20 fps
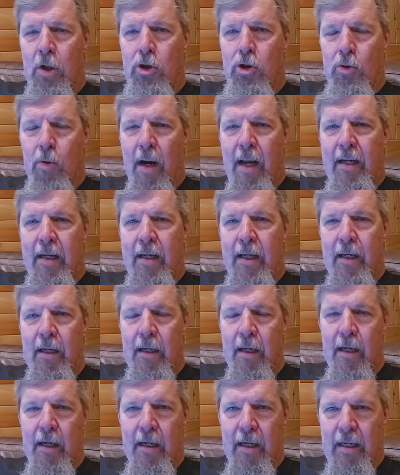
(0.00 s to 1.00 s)

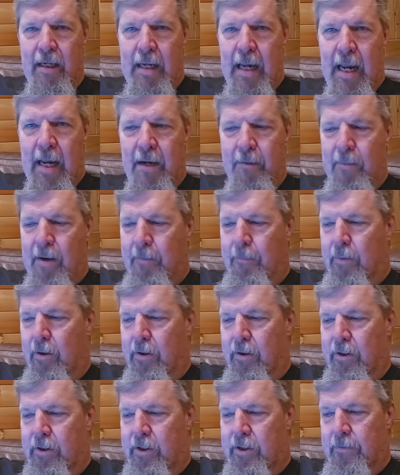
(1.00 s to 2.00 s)
tracking gang
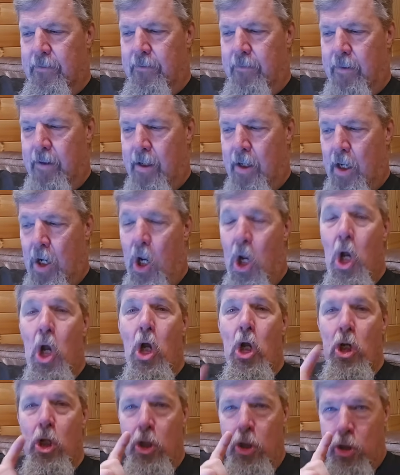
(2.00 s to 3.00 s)
members.
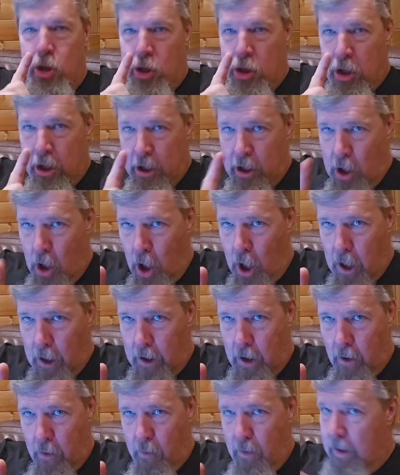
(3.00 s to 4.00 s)

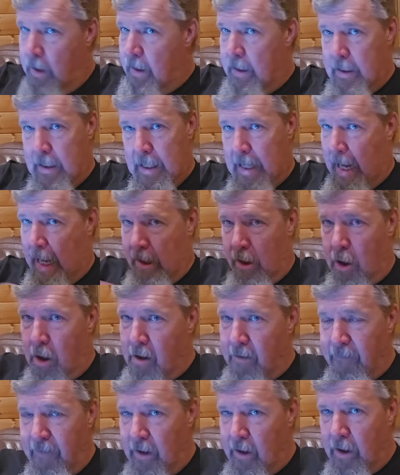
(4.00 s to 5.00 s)
Chicago, not
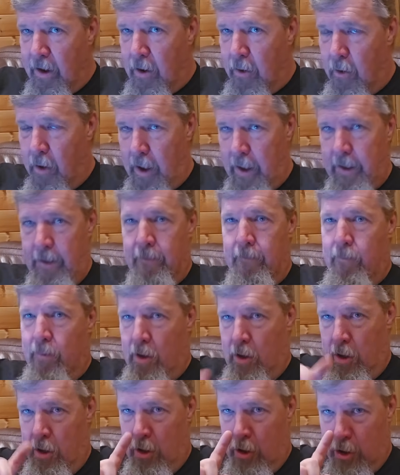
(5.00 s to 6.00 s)
all of Illinois,
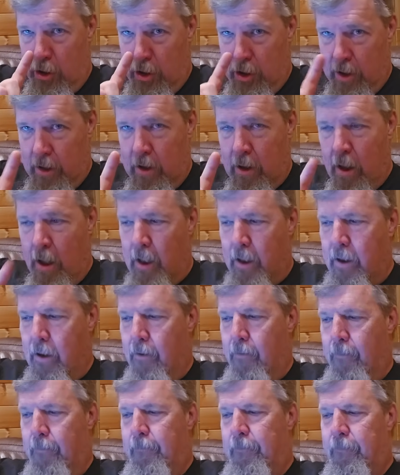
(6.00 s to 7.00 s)

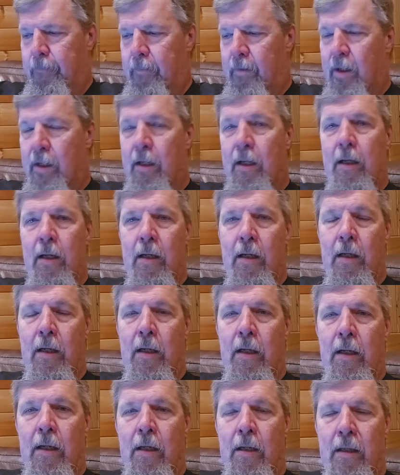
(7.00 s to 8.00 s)
Chicago.
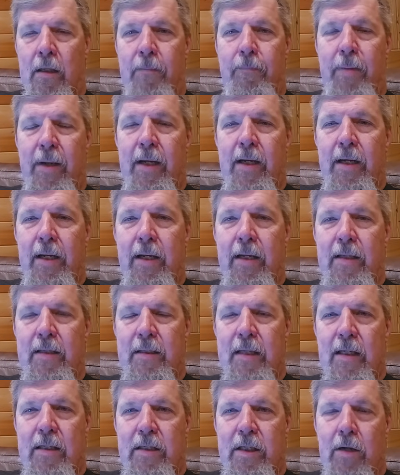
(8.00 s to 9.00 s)
The PD
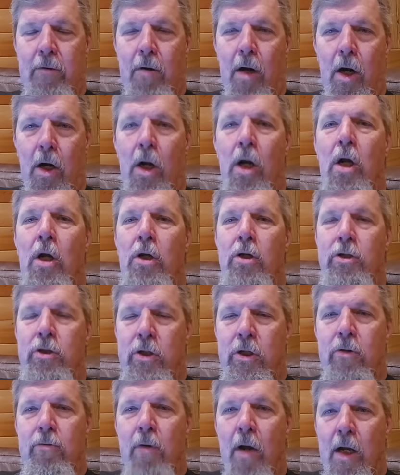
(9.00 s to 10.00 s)
says there are
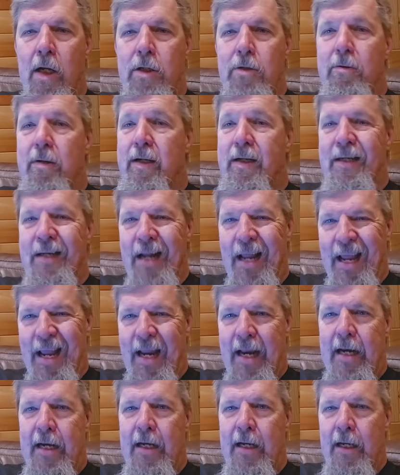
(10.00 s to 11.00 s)

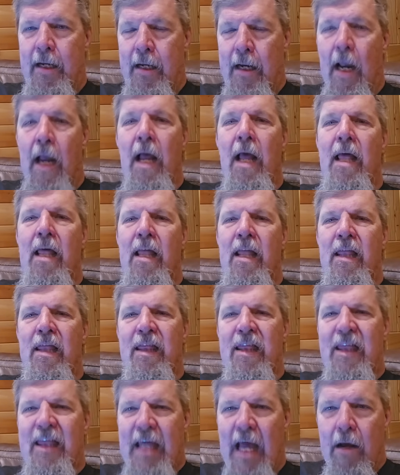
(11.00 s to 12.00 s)

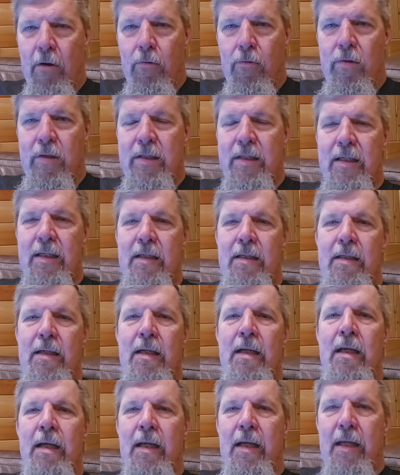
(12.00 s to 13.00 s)

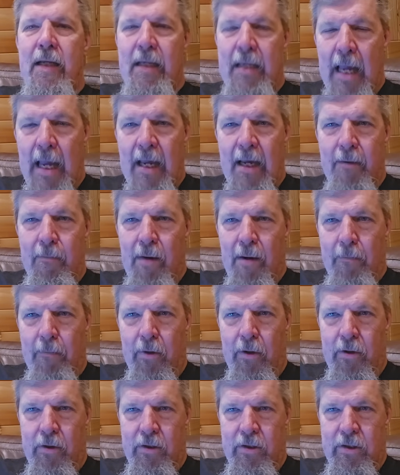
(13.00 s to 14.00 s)
280,000 gang
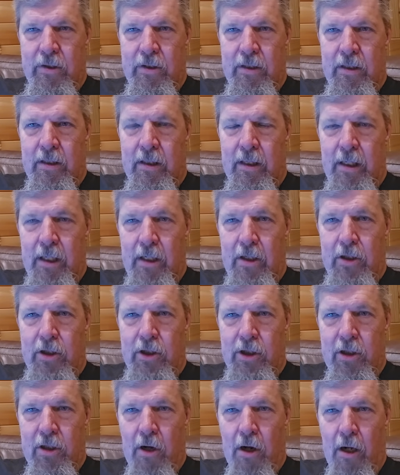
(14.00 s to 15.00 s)
members in
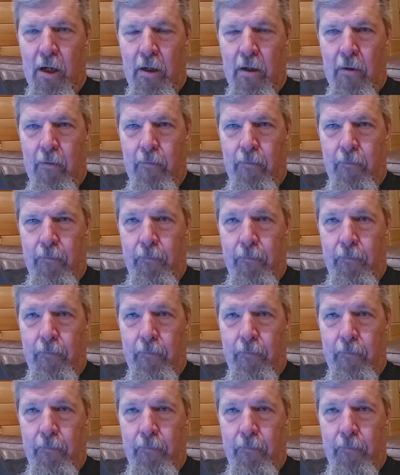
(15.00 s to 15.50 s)
Chicago.